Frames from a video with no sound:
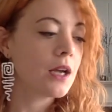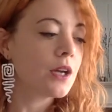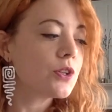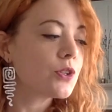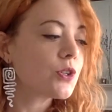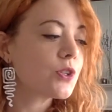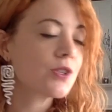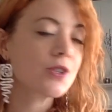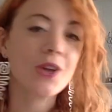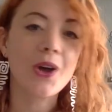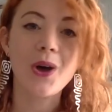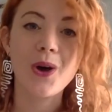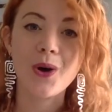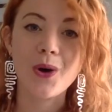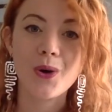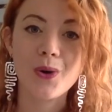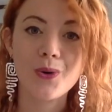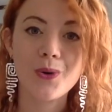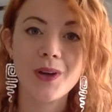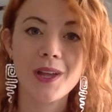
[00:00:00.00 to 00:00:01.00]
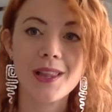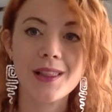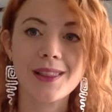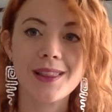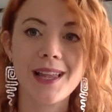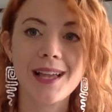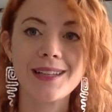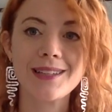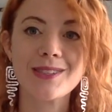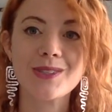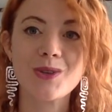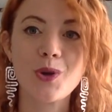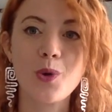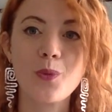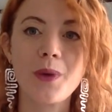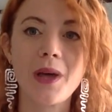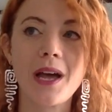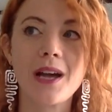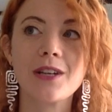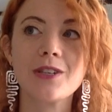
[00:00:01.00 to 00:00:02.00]
So let's go
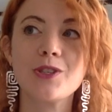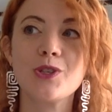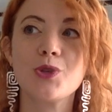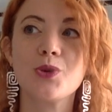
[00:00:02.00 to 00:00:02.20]
back